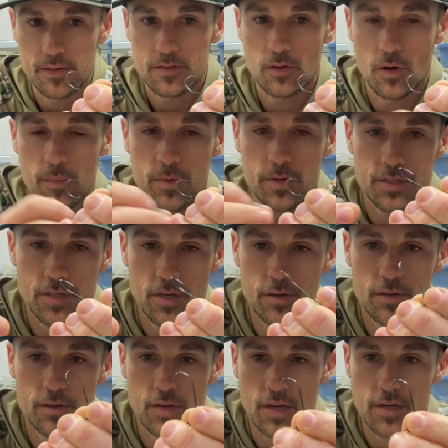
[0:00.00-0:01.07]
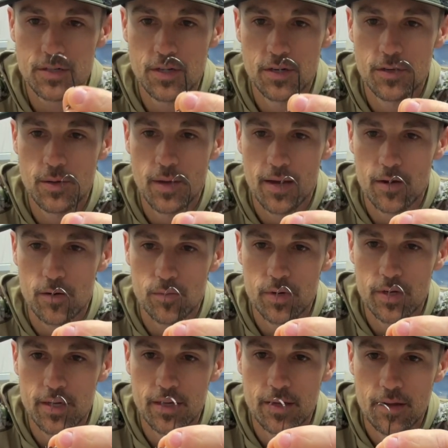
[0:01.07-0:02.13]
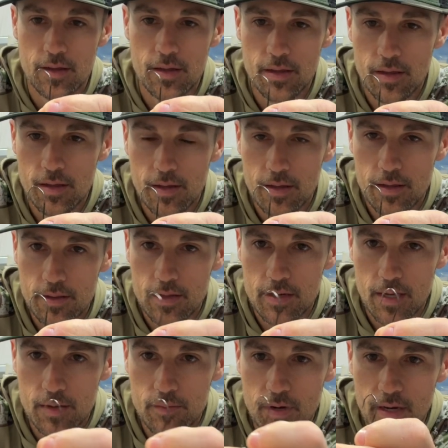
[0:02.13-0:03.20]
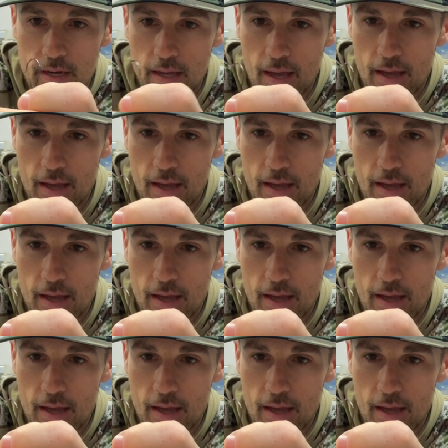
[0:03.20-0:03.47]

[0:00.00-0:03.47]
So I'm gonna show you how to rig the Ned rig.